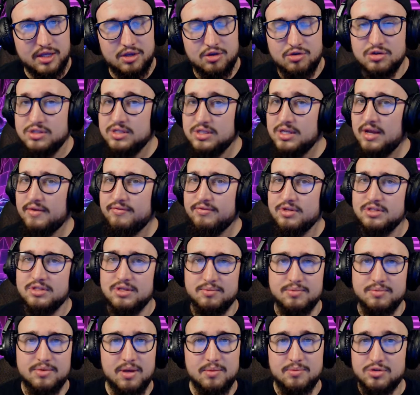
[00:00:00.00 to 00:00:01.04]
You just have to
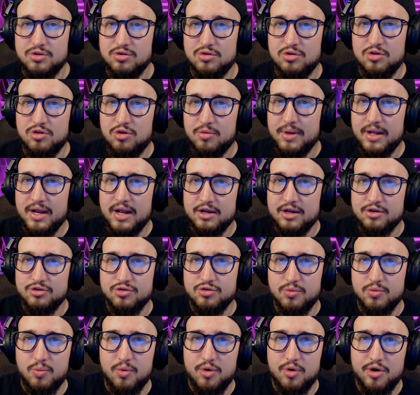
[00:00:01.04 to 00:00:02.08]
sometimes do a little bit
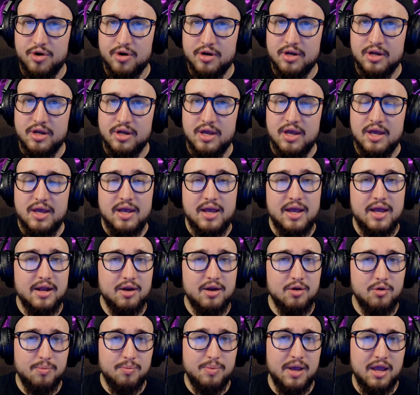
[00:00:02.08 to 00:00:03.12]
extra work,
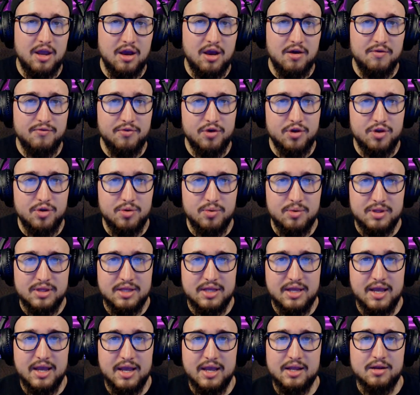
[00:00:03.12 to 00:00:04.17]
and it will pay off for you in
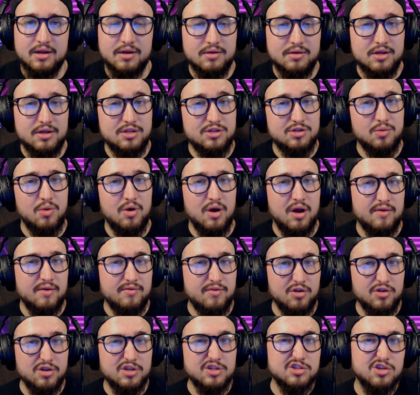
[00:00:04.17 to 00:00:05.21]
the end because you won't
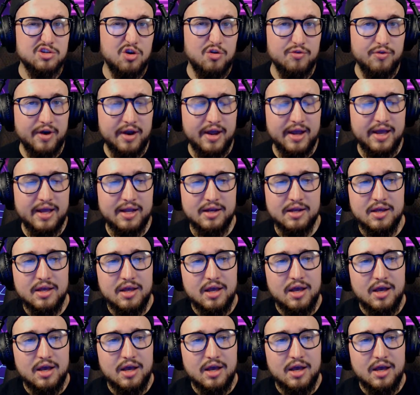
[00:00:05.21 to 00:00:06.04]
have all this overhead.